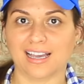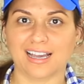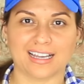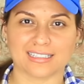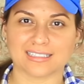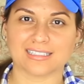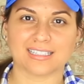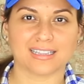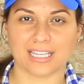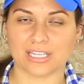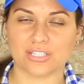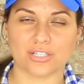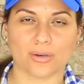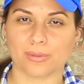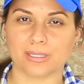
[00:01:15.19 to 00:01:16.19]
as they
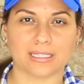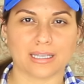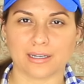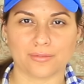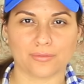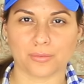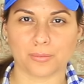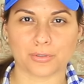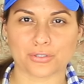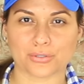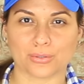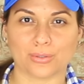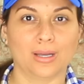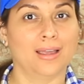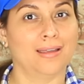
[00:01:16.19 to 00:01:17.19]
show in that
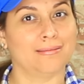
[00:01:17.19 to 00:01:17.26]
infomercial.